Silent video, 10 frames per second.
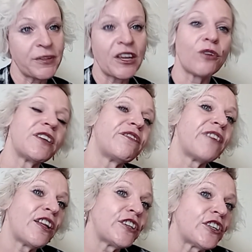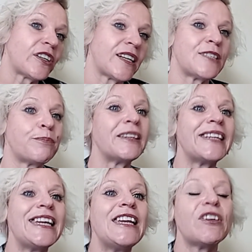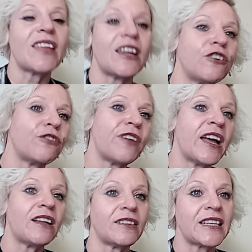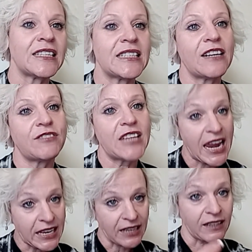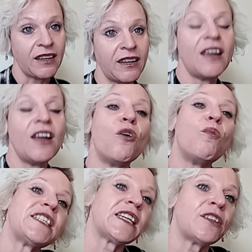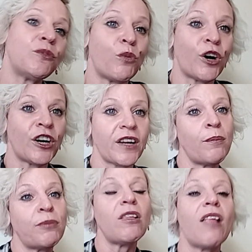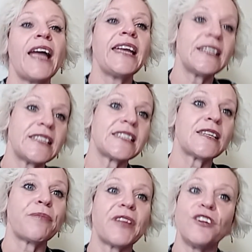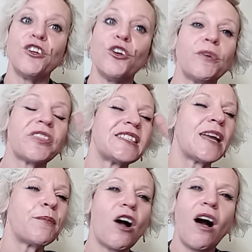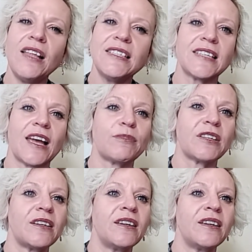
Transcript: The only failure is believing that you failed instead of taking what didn't work, applying it to something new with the same concept